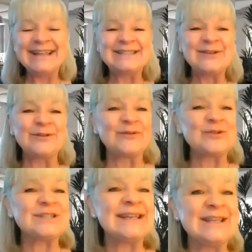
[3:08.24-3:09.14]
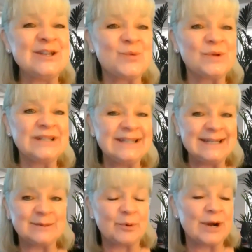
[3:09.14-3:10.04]
And so the first thing that you really
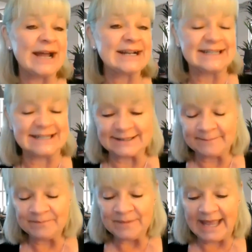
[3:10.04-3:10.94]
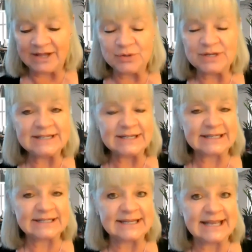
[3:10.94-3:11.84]
need to practice, and you
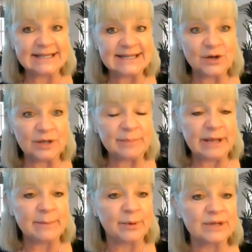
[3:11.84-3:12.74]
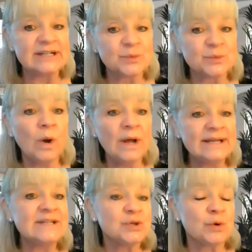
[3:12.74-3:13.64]
need to get down on paper, is what
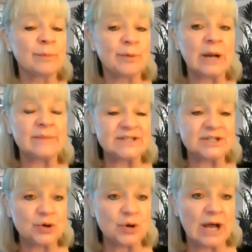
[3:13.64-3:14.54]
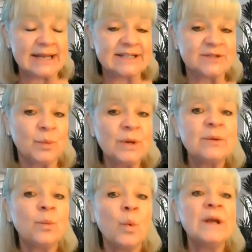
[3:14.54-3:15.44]
is your promise to your audience?
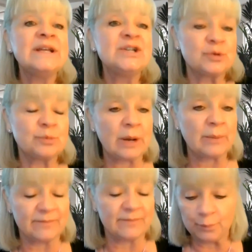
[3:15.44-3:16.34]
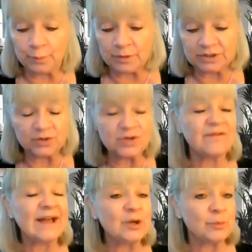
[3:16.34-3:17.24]
What is your your
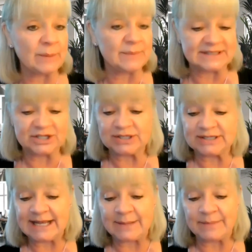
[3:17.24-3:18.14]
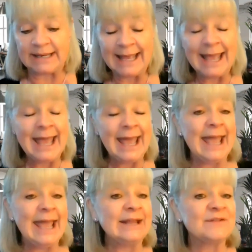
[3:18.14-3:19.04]
value proposition statement?
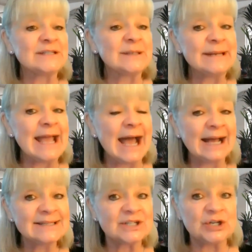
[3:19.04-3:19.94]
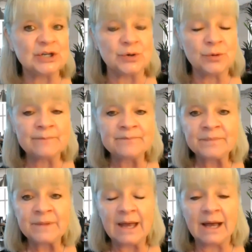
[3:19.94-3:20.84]
And if somebody asks you,
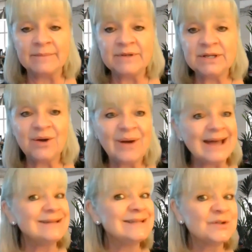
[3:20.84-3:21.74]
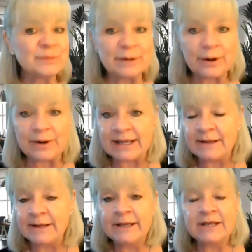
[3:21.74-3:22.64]
at a dinner party,
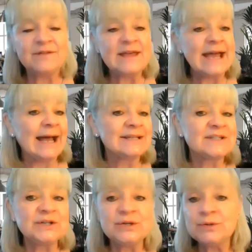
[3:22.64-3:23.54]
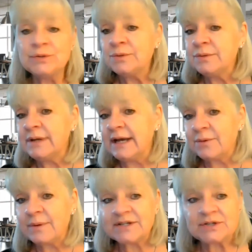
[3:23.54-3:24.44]
if they ask you at
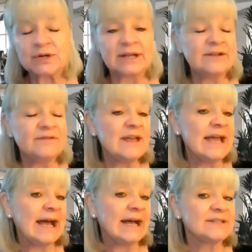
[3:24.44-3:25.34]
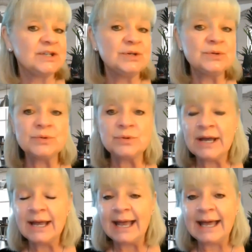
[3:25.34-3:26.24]
a restaurant, if they ask you
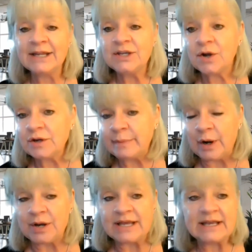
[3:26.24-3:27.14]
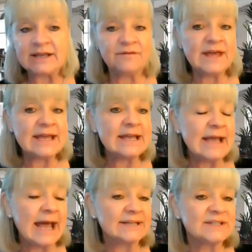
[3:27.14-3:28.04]
at a yard party, if
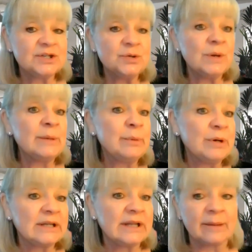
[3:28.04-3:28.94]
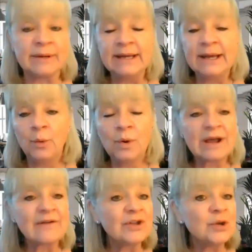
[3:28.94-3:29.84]
they ask you at a book club,
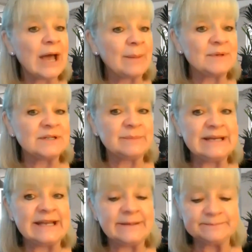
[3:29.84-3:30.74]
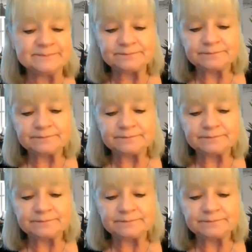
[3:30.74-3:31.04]
wherever you happen to be,